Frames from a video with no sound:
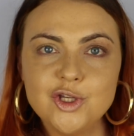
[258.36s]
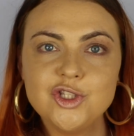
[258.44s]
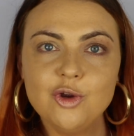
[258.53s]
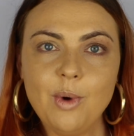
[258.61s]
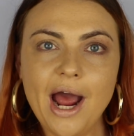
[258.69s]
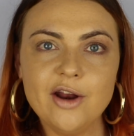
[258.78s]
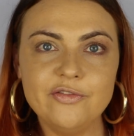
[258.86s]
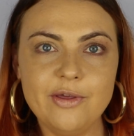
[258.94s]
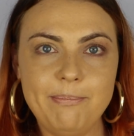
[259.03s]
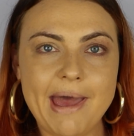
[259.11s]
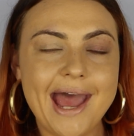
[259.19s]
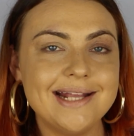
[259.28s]
So right off the
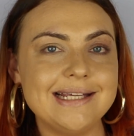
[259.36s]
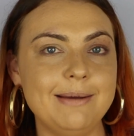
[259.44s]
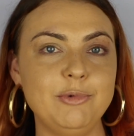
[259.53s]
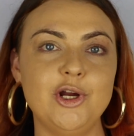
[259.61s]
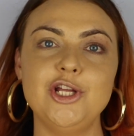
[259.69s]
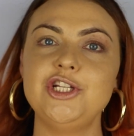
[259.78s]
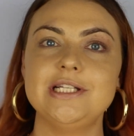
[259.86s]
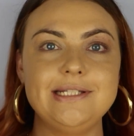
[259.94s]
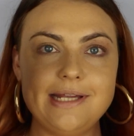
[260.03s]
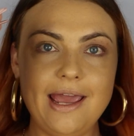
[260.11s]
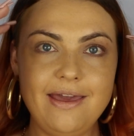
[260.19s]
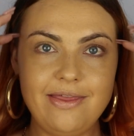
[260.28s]
bat, I'm going to just
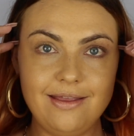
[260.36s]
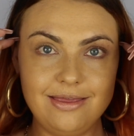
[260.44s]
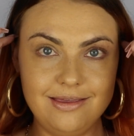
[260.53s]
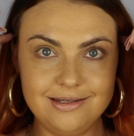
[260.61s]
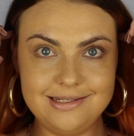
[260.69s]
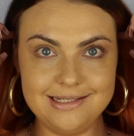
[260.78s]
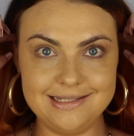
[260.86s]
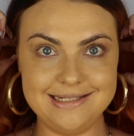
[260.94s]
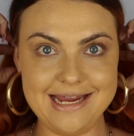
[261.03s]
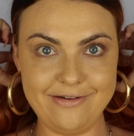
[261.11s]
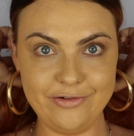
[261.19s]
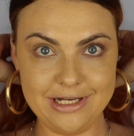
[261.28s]
say that this is
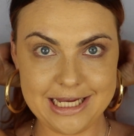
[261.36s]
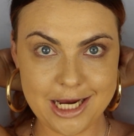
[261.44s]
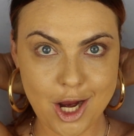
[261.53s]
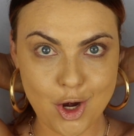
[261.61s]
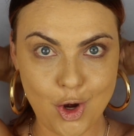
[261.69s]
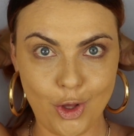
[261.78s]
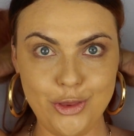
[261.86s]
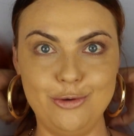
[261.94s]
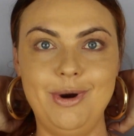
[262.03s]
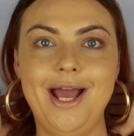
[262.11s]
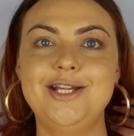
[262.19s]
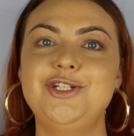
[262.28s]
definitely not the
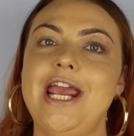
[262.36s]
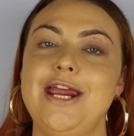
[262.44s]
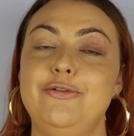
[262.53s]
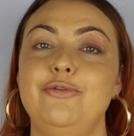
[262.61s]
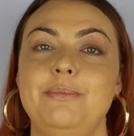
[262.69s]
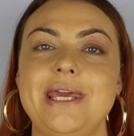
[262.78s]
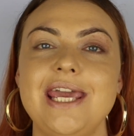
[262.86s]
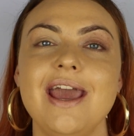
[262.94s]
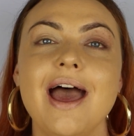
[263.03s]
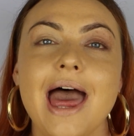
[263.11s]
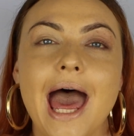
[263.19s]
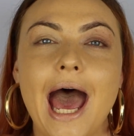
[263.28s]
right shade for me.
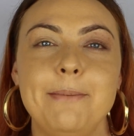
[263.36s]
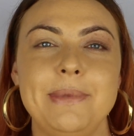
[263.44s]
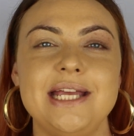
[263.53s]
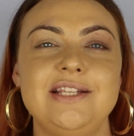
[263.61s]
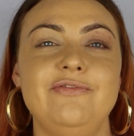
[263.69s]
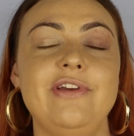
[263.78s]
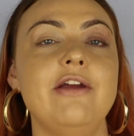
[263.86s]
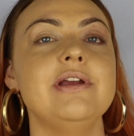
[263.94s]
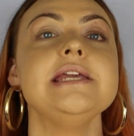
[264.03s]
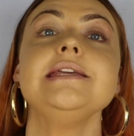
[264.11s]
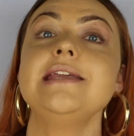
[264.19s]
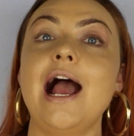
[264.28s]
It's
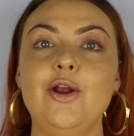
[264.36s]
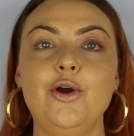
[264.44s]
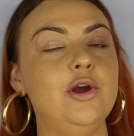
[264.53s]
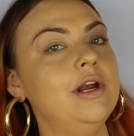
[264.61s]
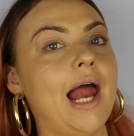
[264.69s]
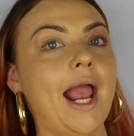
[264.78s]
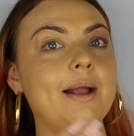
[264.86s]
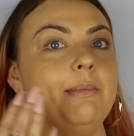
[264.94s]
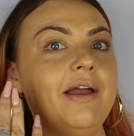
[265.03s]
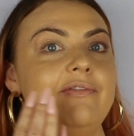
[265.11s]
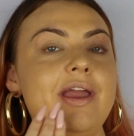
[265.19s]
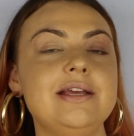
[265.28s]
very yellow, like
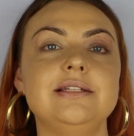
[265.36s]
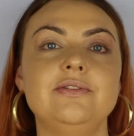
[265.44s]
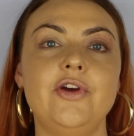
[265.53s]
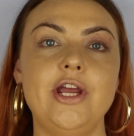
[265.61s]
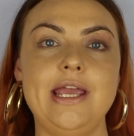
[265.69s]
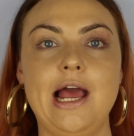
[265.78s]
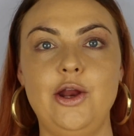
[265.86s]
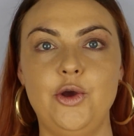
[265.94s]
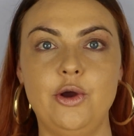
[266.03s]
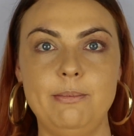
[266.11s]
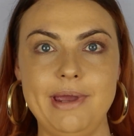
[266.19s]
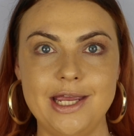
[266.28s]
my face is very yellow
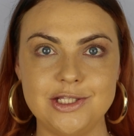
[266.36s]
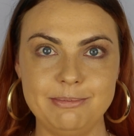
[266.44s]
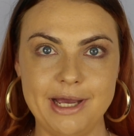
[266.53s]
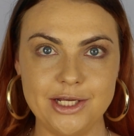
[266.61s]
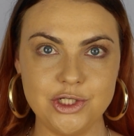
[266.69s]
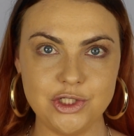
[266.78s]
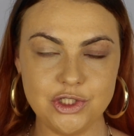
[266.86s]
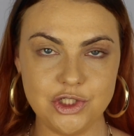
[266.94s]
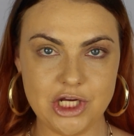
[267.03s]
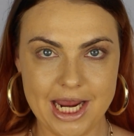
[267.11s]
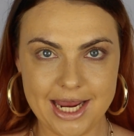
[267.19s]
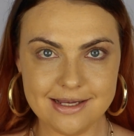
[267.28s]
compared to my
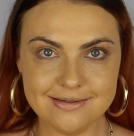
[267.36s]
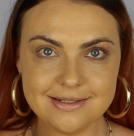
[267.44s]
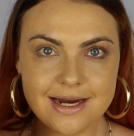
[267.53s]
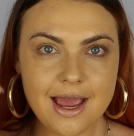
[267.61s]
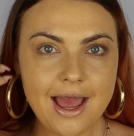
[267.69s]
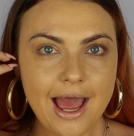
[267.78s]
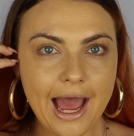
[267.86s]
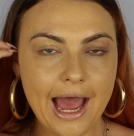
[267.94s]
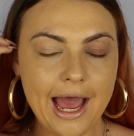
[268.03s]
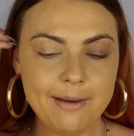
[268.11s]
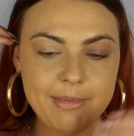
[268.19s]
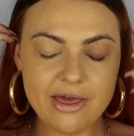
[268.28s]
chest.
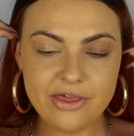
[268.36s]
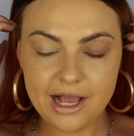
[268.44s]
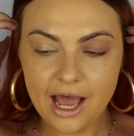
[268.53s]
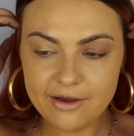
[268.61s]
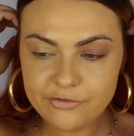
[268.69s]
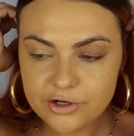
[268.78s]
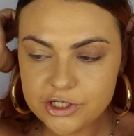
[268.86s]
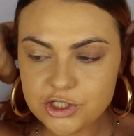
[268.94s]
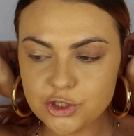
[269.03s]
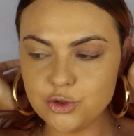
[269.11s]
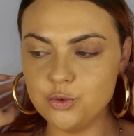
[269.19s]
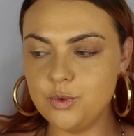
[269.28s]
The coverage
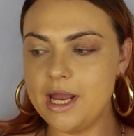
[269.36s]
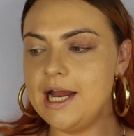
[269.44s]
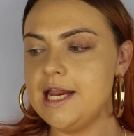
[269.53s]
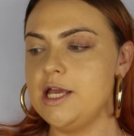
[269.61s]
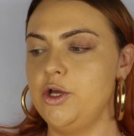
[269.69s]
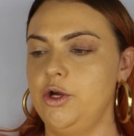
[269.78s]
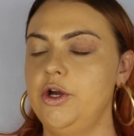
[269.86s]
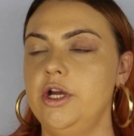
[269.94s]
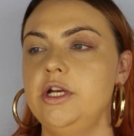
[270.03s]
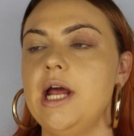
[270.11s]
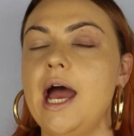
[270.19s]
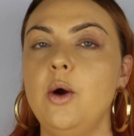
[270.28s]
is really
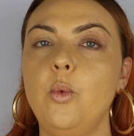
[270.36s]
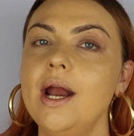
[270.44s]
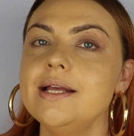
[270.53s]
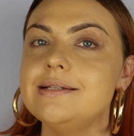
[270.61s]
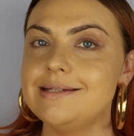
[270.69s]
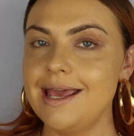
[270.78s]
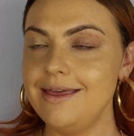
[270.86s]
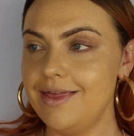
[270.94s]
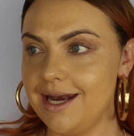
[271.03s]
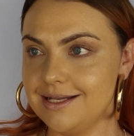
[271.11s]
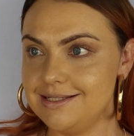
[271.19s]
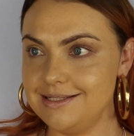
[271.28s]
good. I want to say
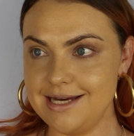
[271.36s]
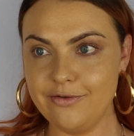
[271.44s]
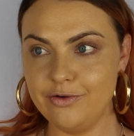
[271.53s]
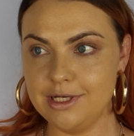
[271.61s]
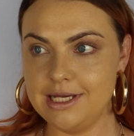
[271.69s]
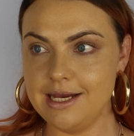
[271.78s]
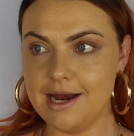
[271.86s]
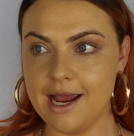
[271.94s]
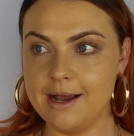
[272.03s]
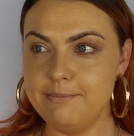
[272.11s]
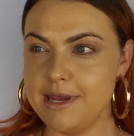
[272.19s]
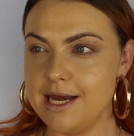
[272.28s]
that it's definitely
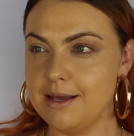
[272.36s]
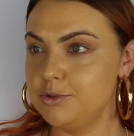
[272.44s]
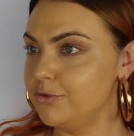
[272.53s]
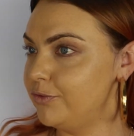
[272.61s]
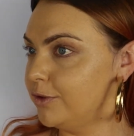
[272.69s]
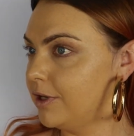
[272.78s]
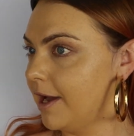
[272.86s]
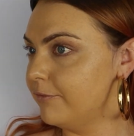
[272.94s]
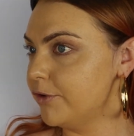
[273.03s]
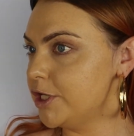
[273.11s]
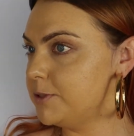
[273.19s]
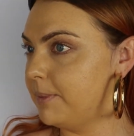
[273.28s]
like medium to full
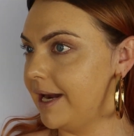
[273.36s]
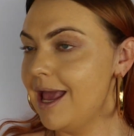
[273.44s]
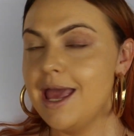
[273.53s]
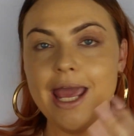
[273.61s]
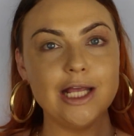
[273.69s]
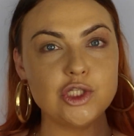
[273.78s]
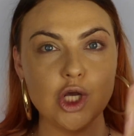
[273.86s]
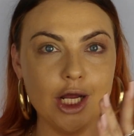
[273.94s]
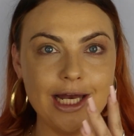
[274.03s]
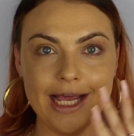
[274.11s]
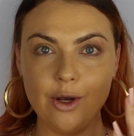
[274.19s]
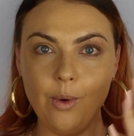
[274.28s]
coverage, but it's
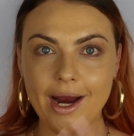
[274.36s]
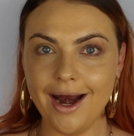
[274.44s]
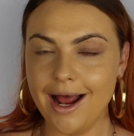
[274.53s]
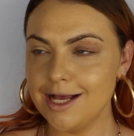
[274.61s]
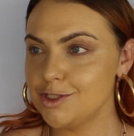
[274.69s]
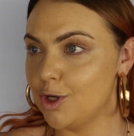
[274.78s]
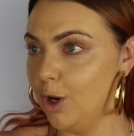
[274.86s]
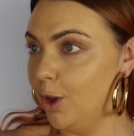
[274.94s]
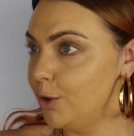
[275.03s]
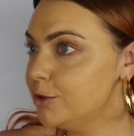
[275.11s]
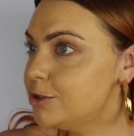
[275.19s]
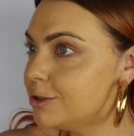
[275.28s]
got like quite a nice
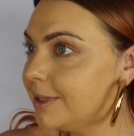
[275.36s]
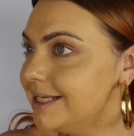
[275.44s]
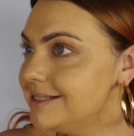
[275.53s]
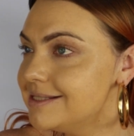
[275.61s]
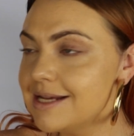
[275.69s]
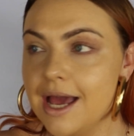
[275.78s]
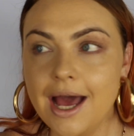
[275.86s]
glow to it.